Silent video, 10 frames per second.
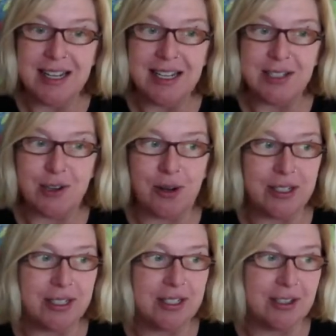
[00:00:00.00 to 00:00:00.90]
is
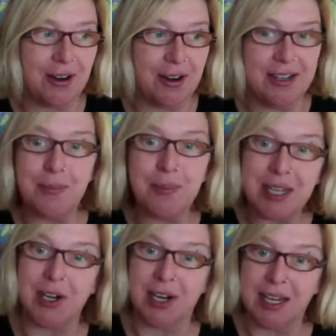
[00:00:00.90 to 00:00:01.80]
going to start
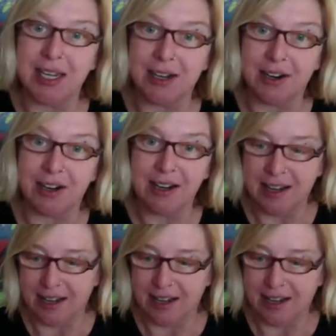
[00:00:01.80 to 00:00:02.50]
appearing here.